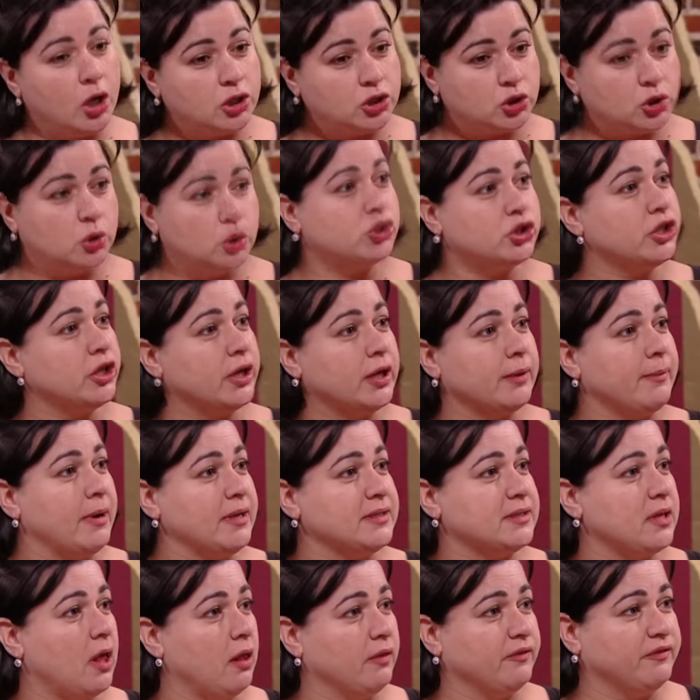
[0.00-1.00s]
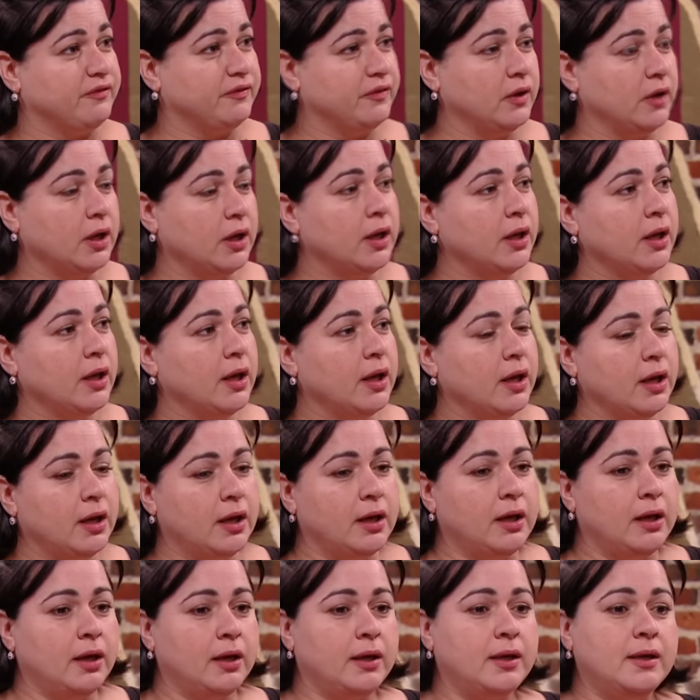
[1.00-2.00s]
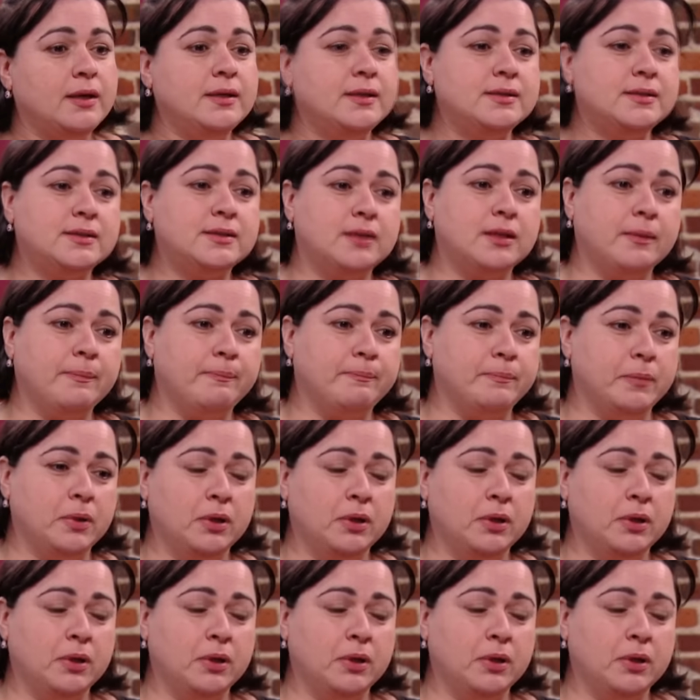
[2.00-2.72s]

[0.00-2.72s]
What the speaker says: also shitting myself. He's the